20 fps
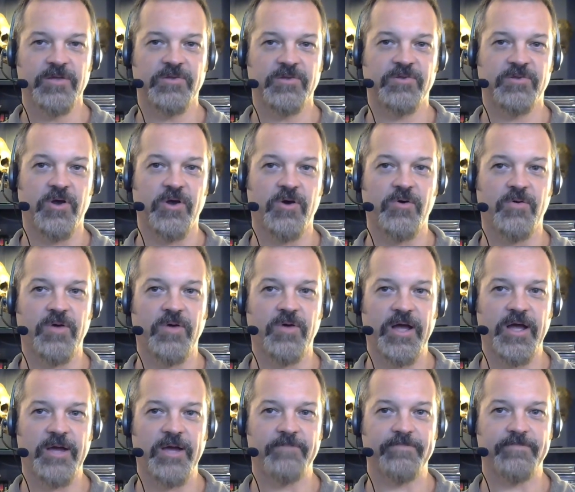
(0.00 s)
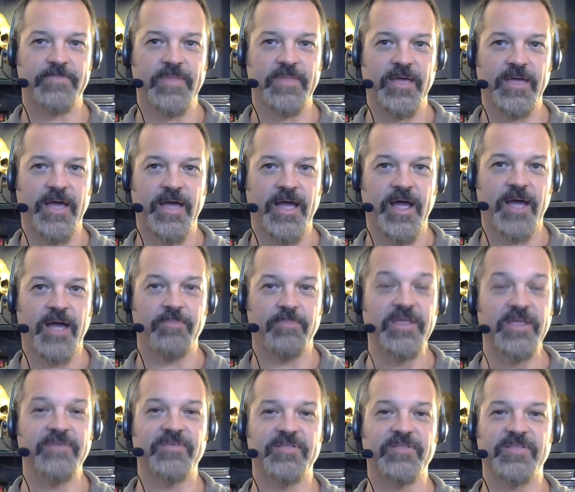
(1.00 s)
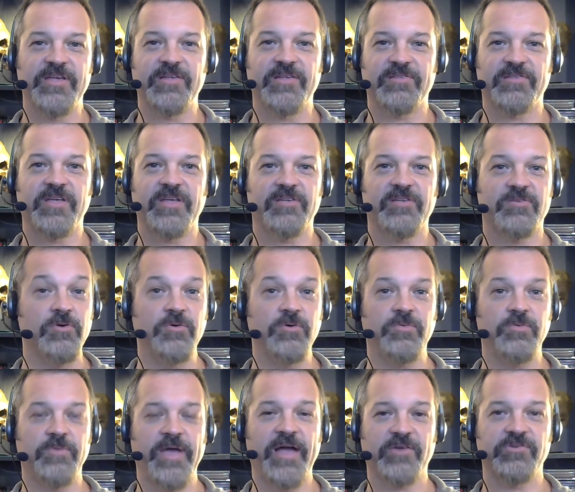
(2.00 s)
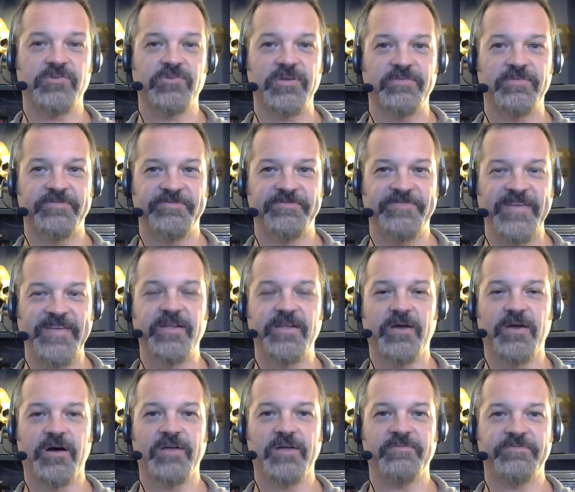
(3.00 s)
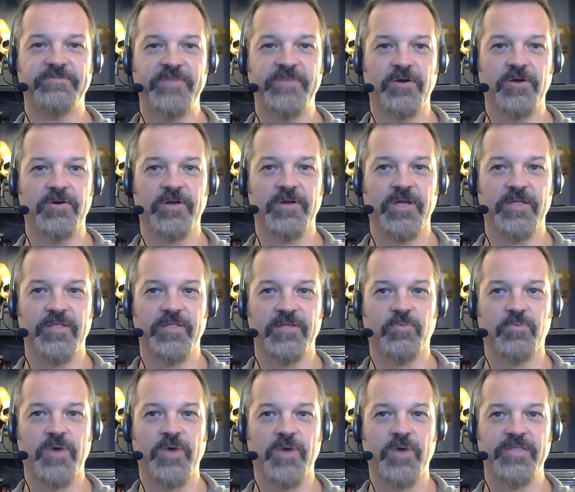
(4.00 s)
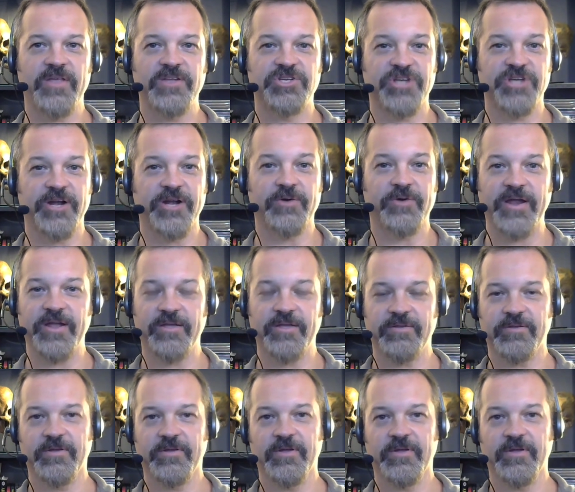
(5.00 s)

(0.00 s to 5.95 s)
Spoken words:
So I believe that these things do actually feed on fear, and that's why they generate it.